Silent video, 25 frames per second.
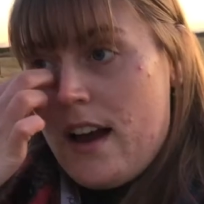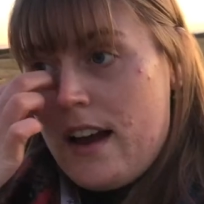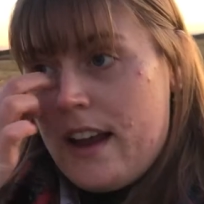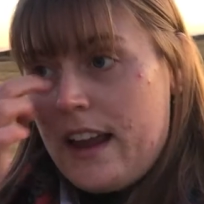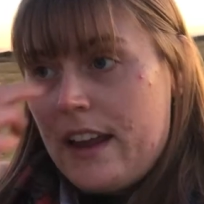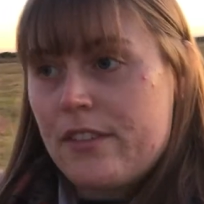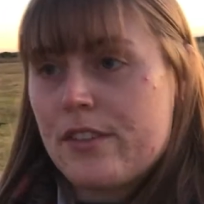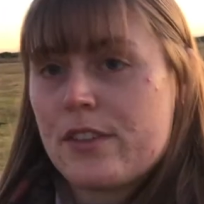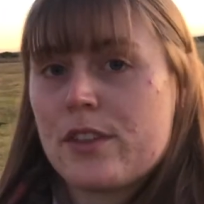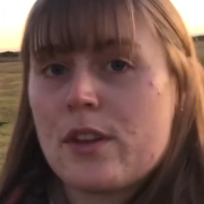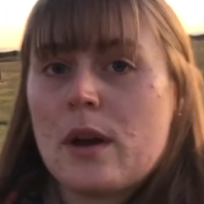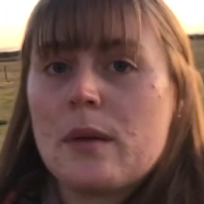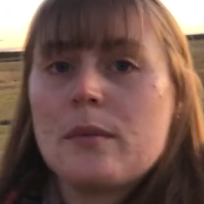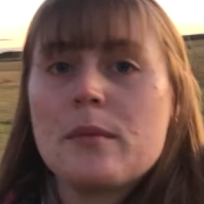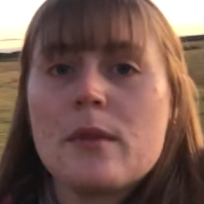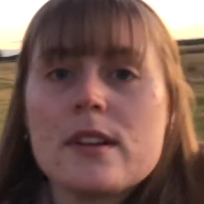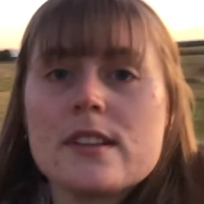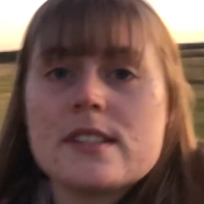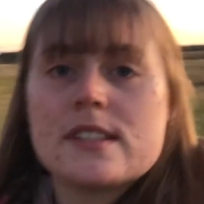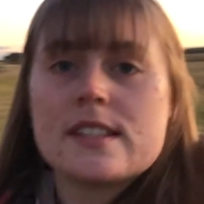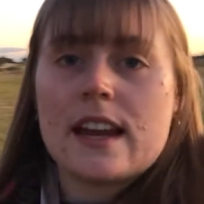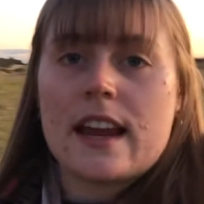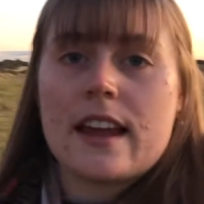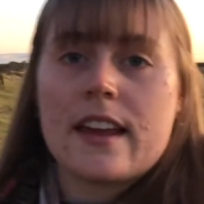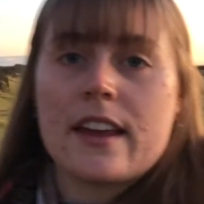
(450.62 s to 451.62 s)
Even though I'm not
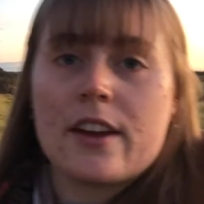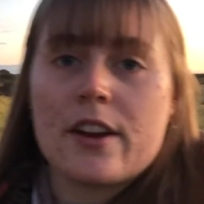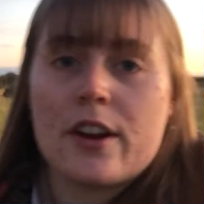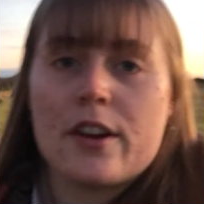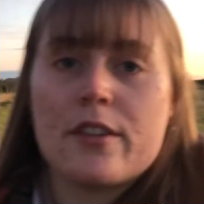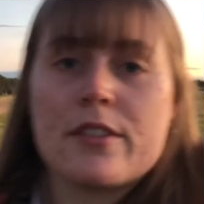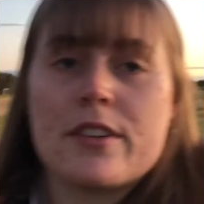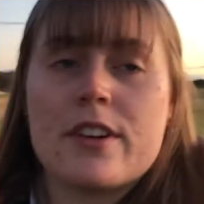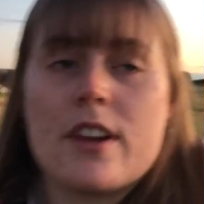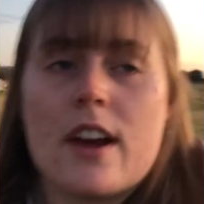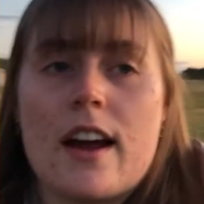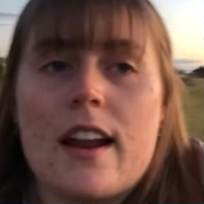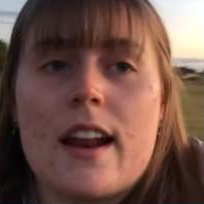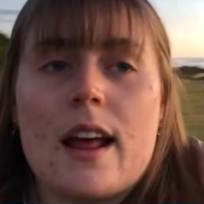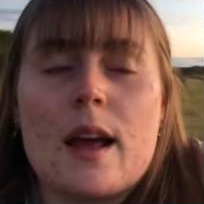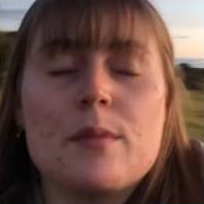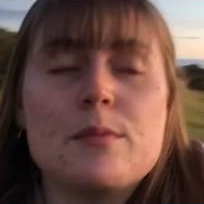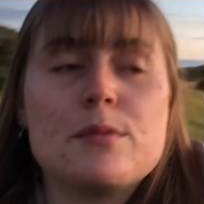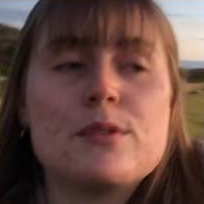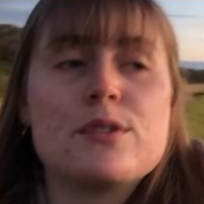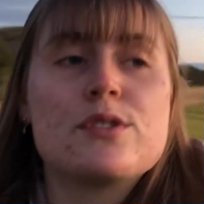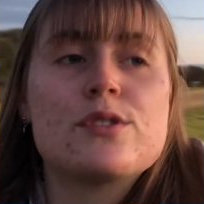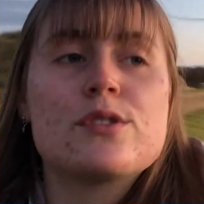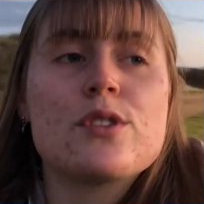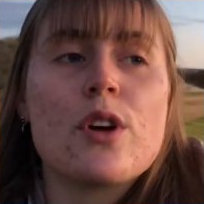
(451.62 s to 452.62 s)
staying here overnight, I'm
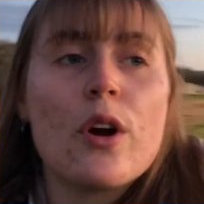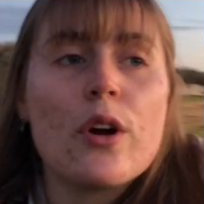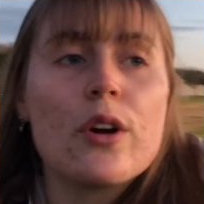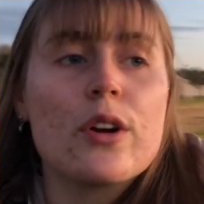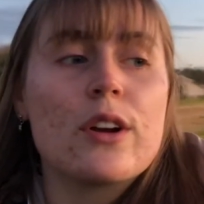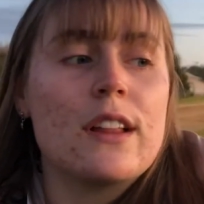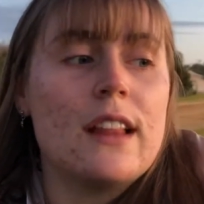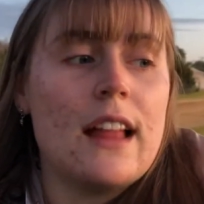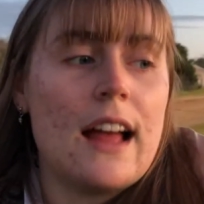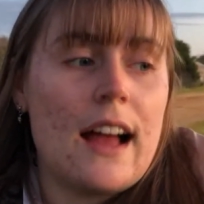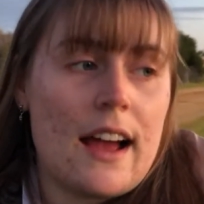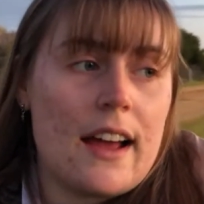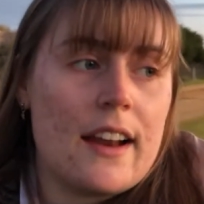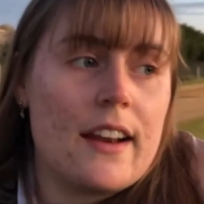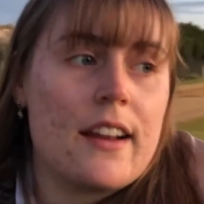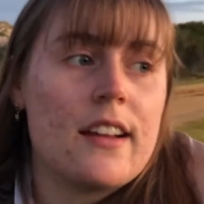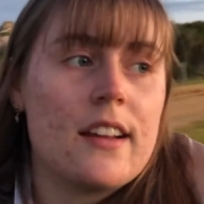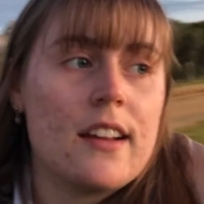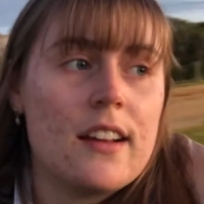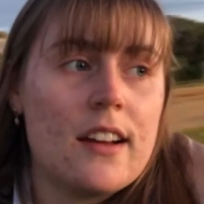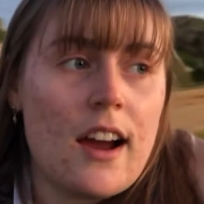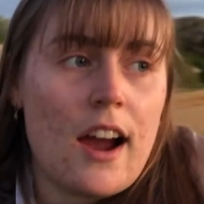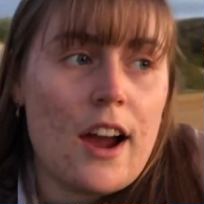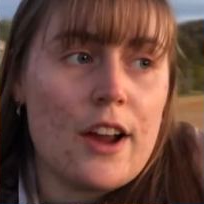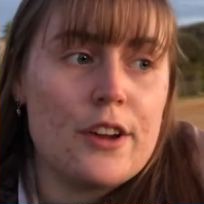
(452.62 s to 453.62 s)
so glad
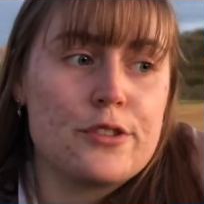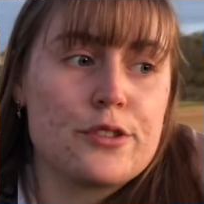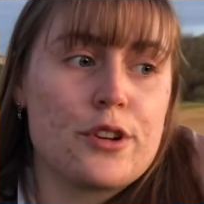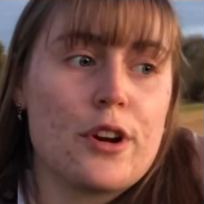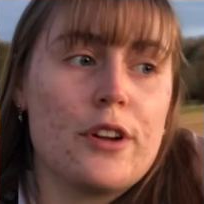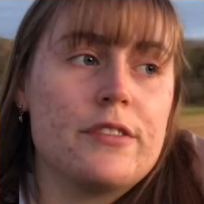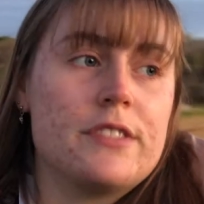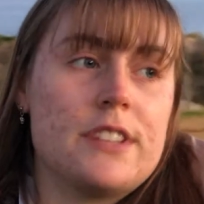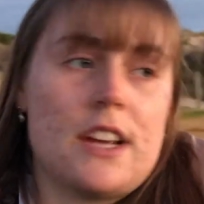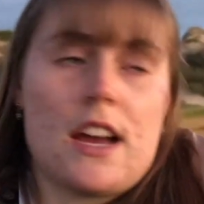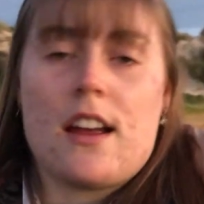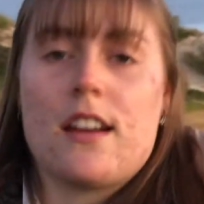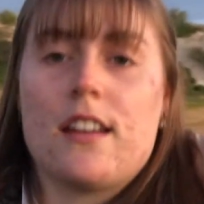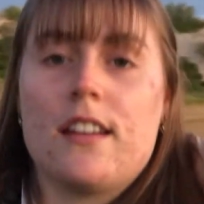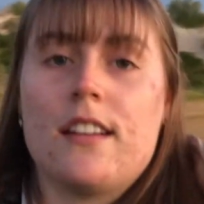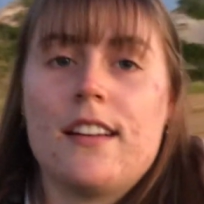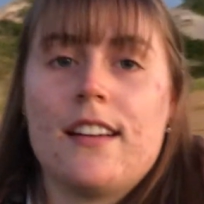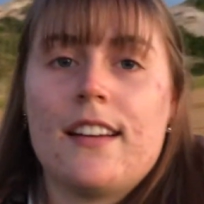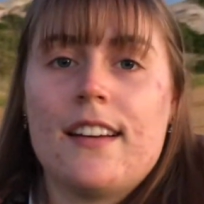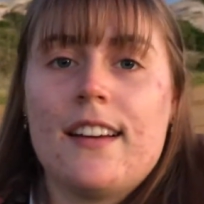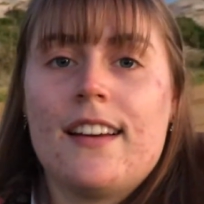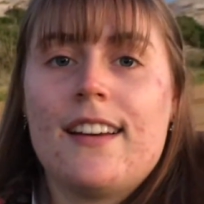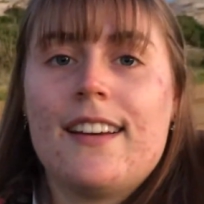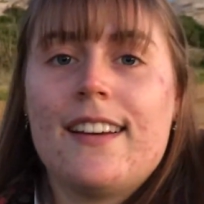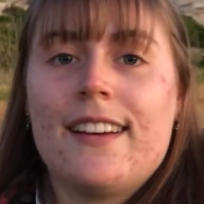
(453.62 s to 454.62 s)
I drove down.
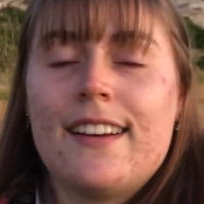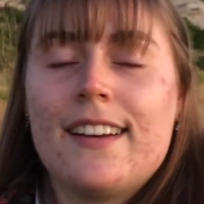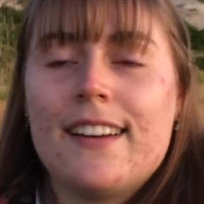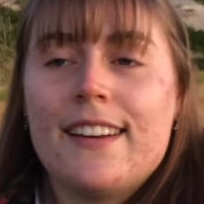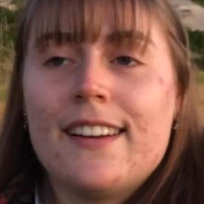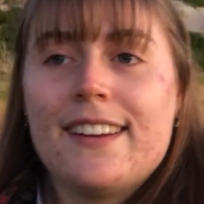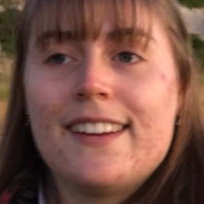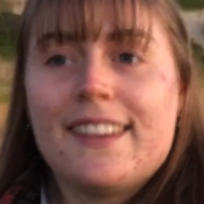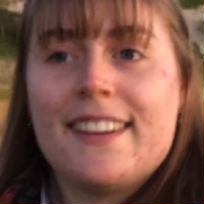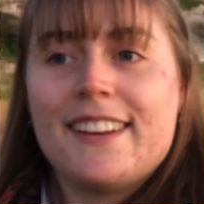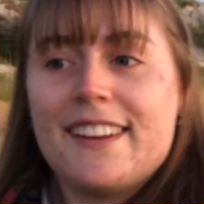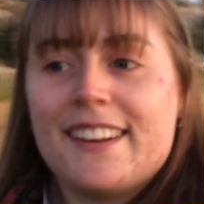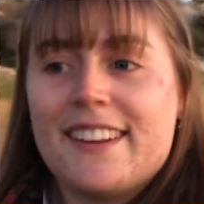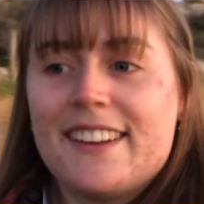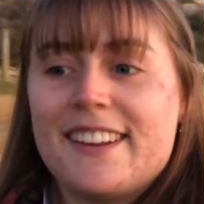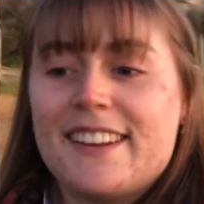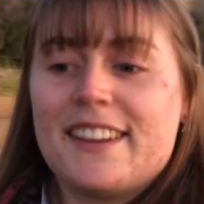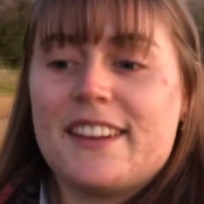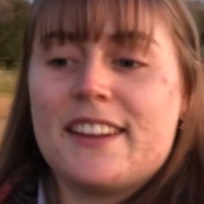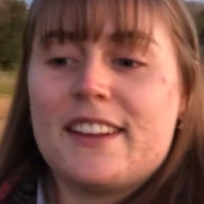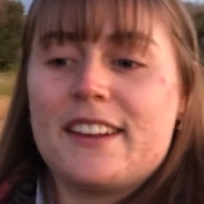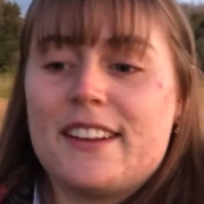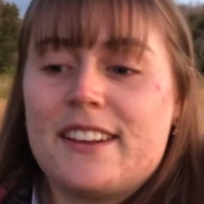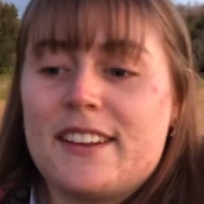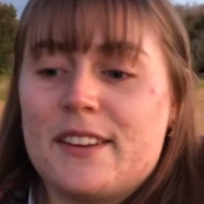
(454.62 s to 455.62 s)

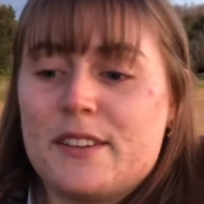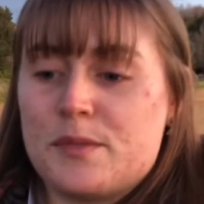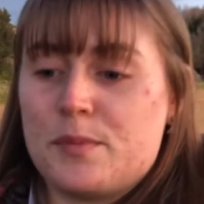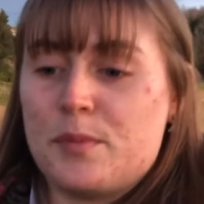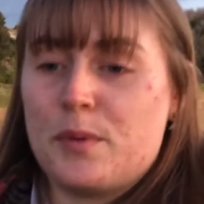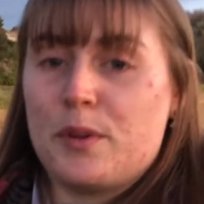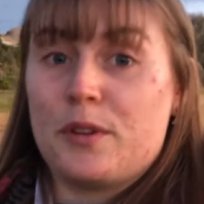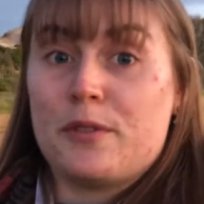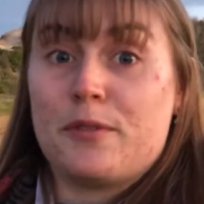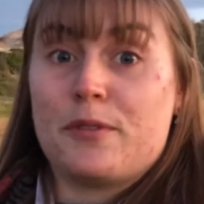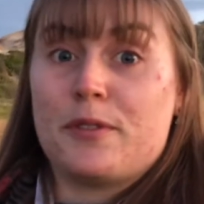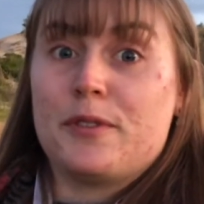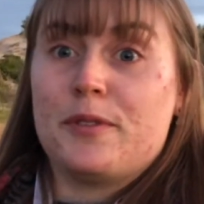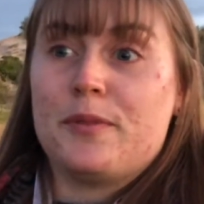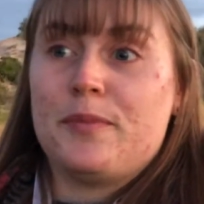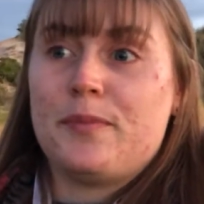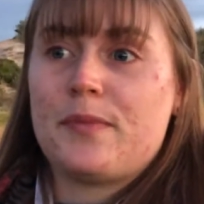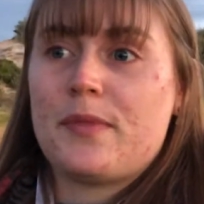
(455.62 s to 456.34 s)
It's beautiful.